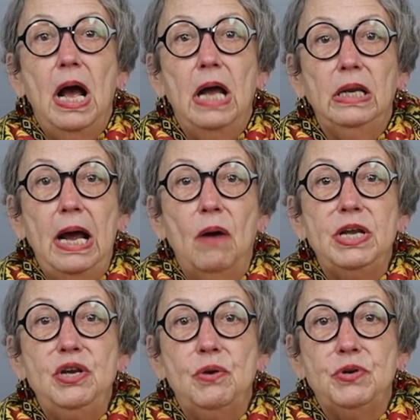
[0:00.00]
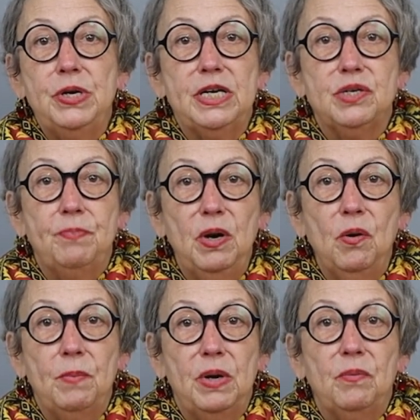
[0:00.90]
allowing you to
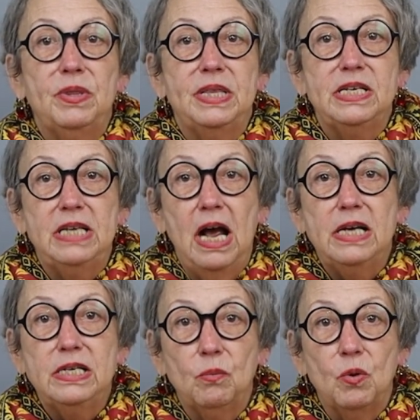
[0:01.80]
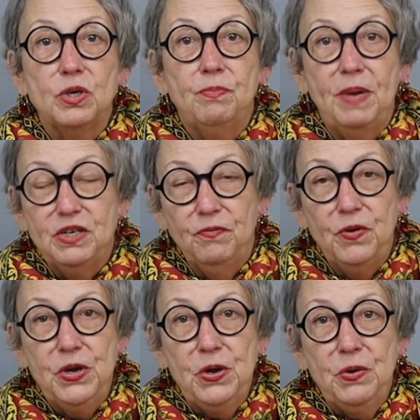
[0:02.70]
experiment with the size that works best for
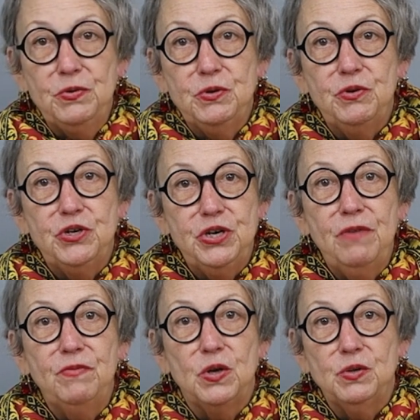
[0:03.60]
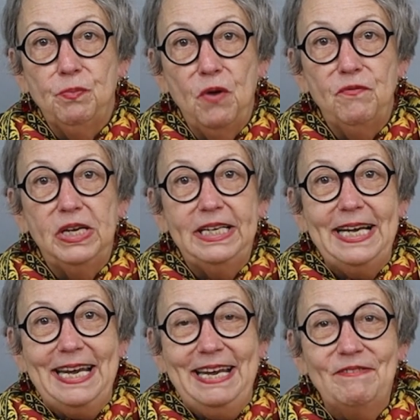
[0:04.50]
you to achieve those
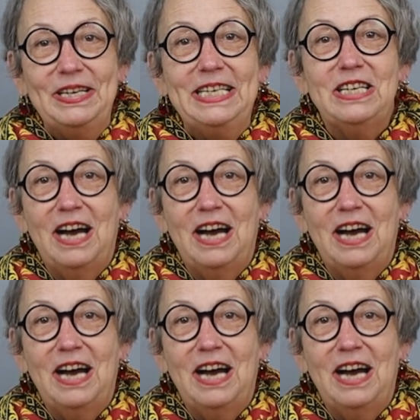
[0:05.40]
perfectly even